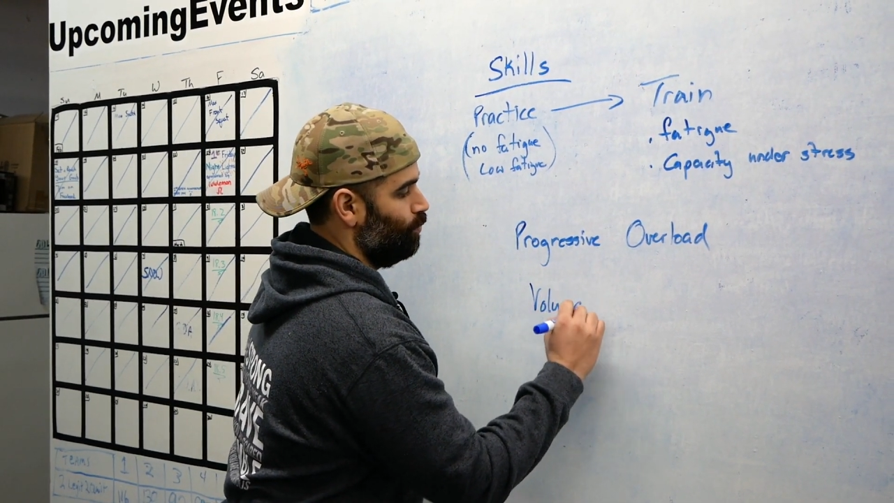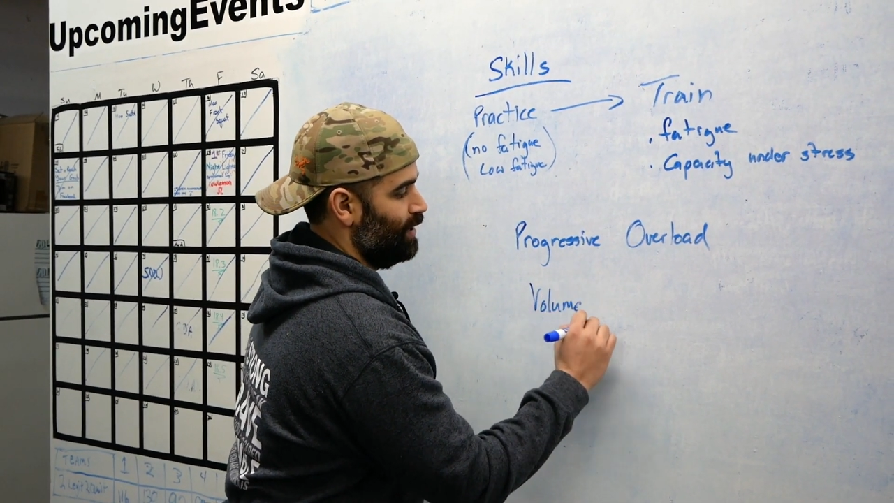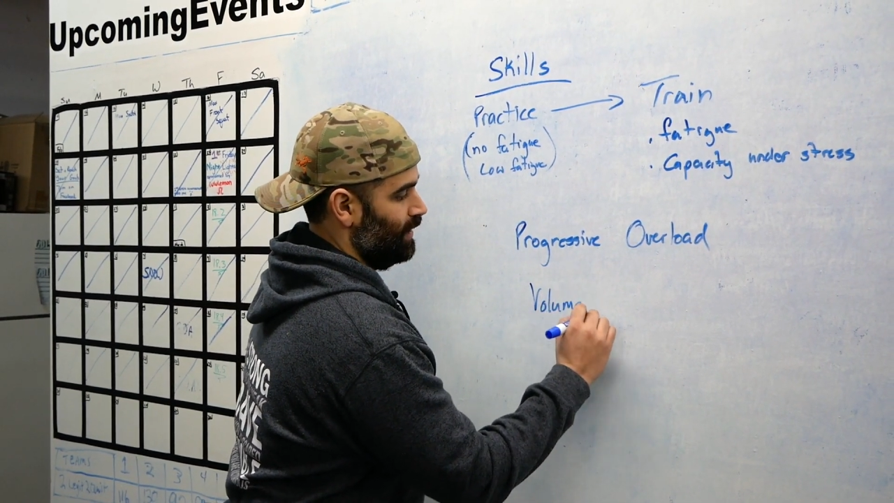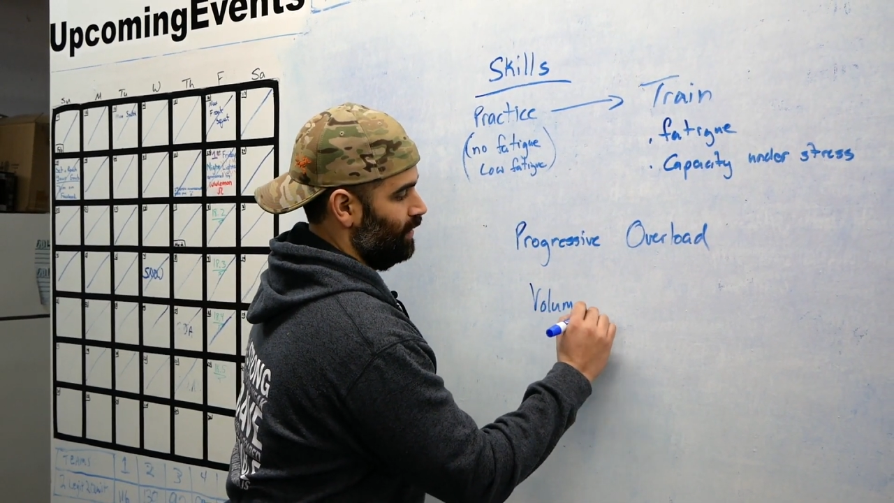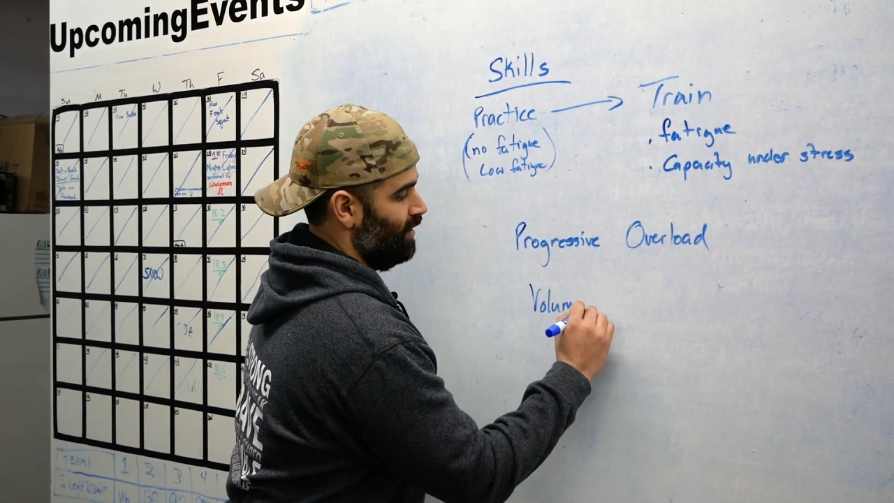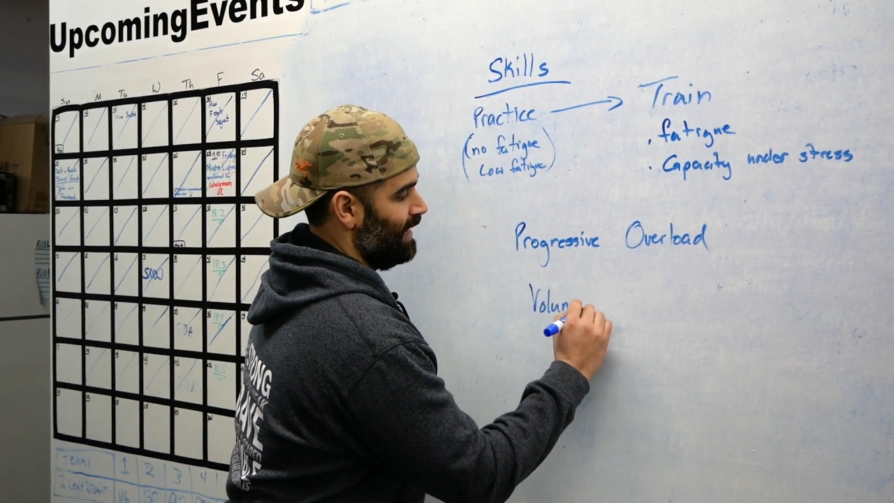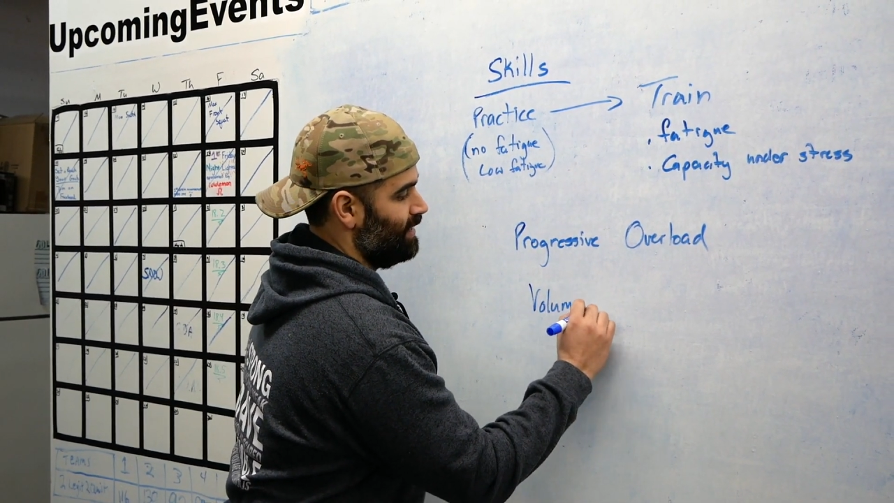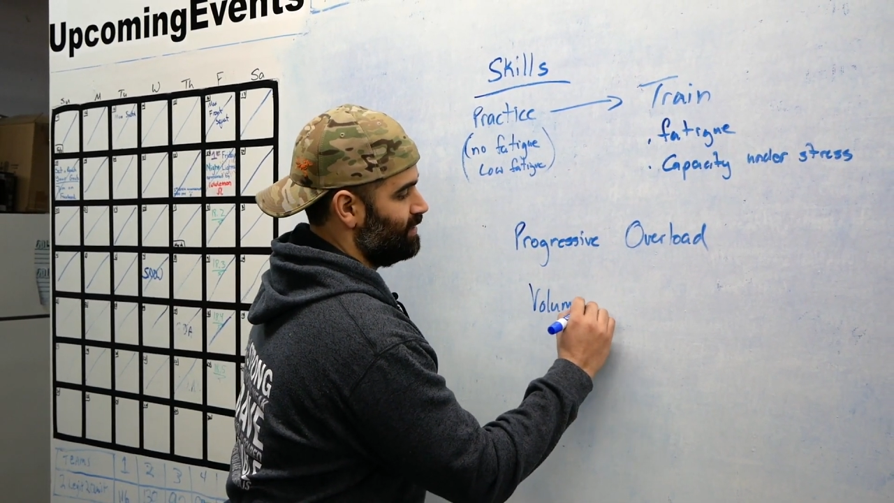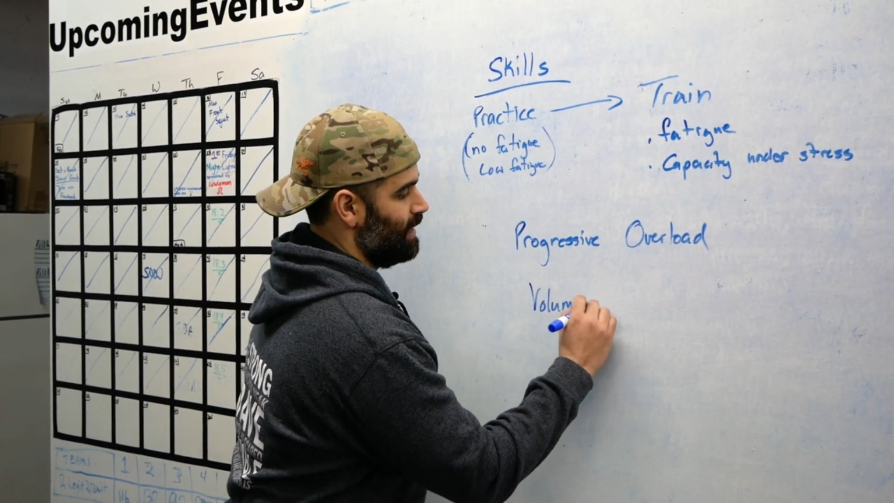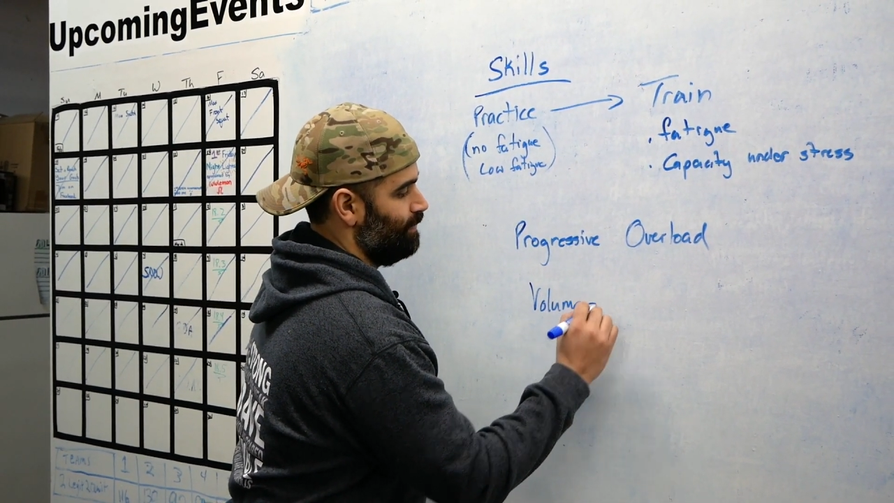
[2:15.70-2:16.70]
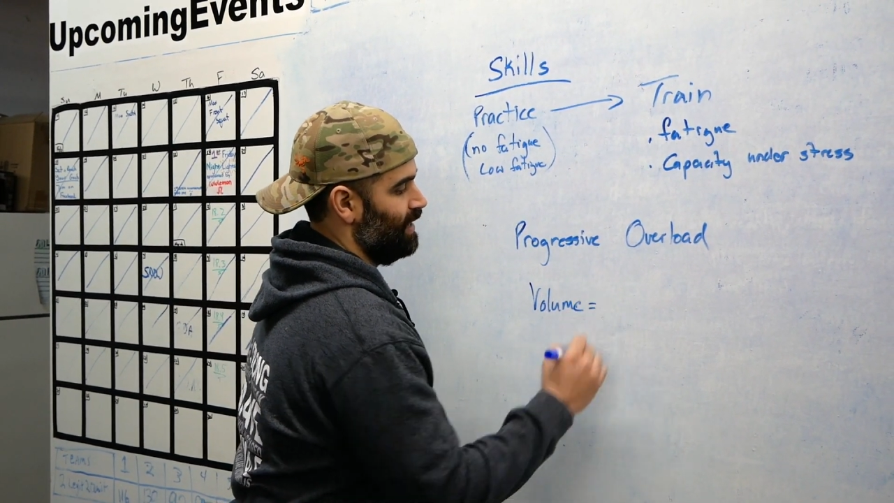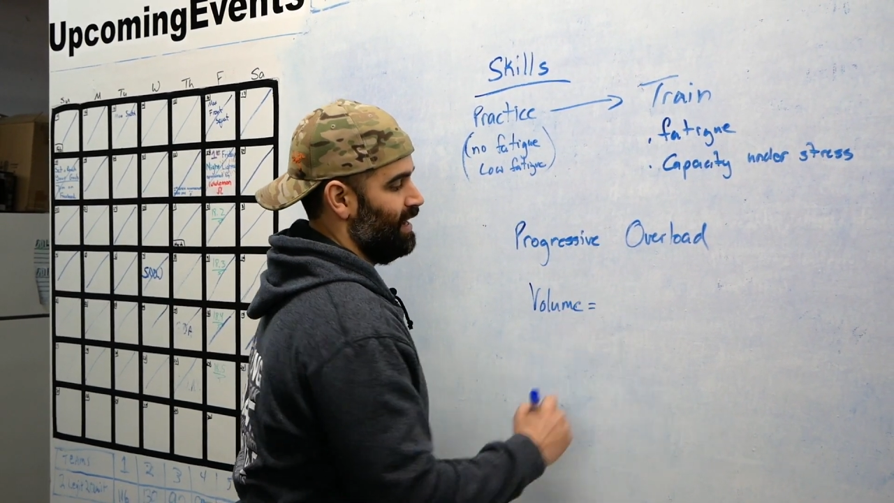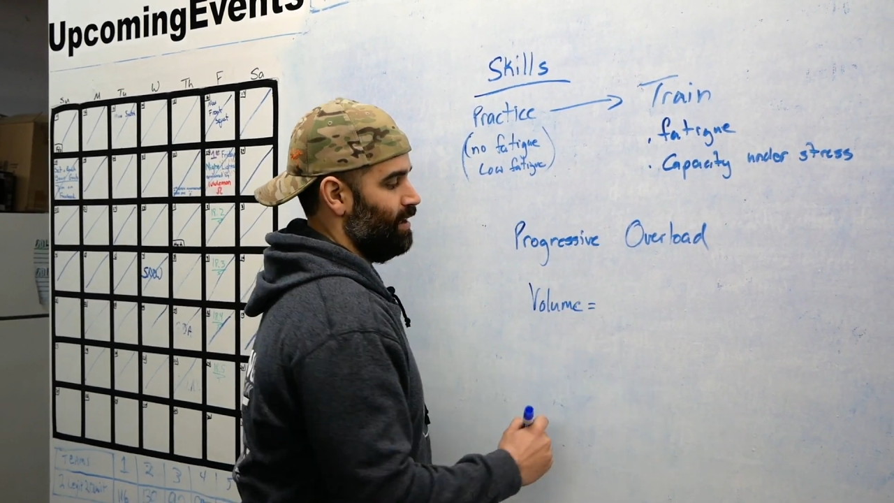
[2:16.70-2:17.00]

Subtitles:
we can look at something